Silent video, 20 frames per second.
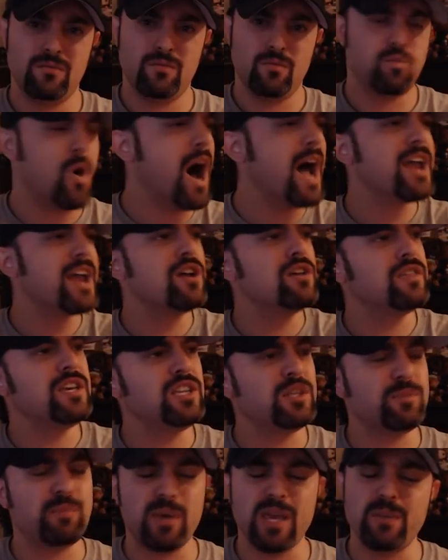Why are
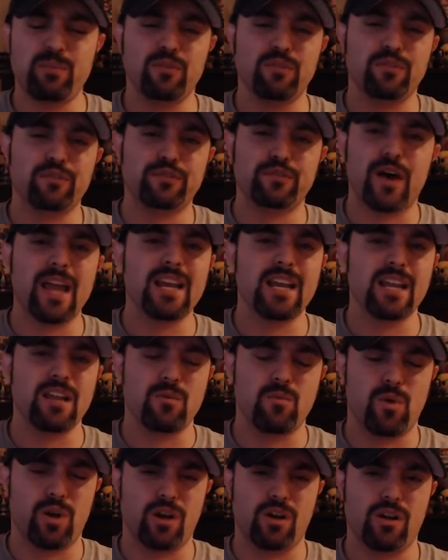these people
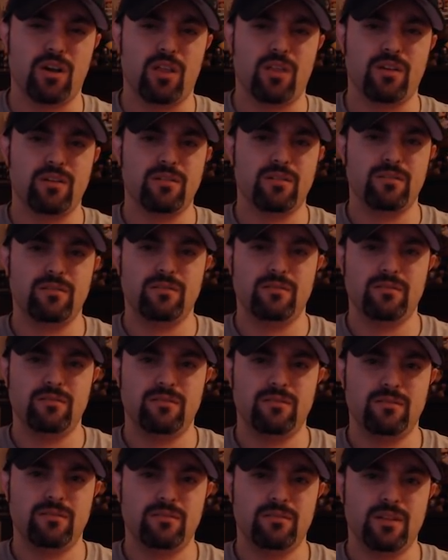fighting one another
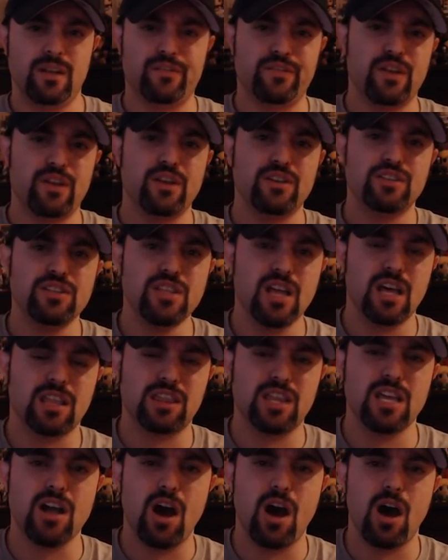if there's
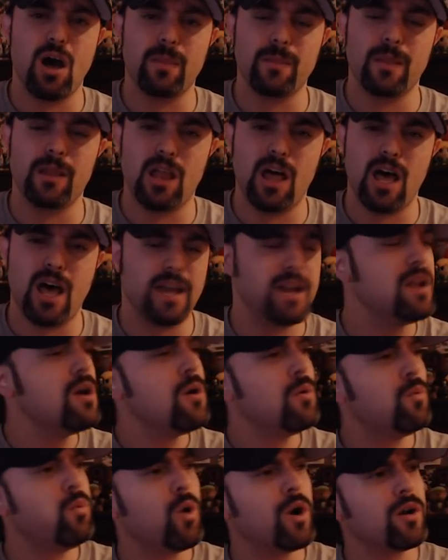nothing on the line?
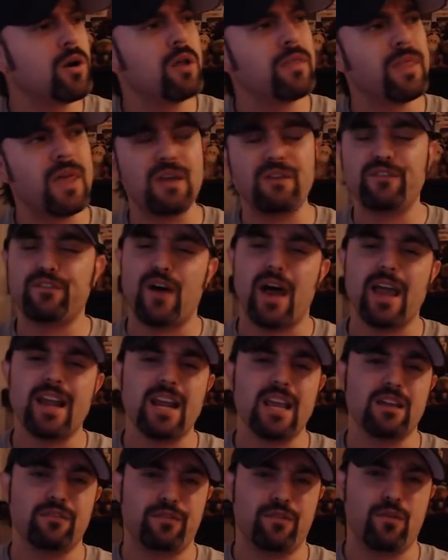What are they
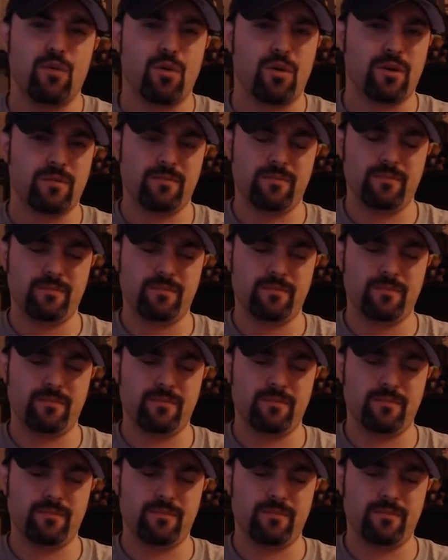fighting for?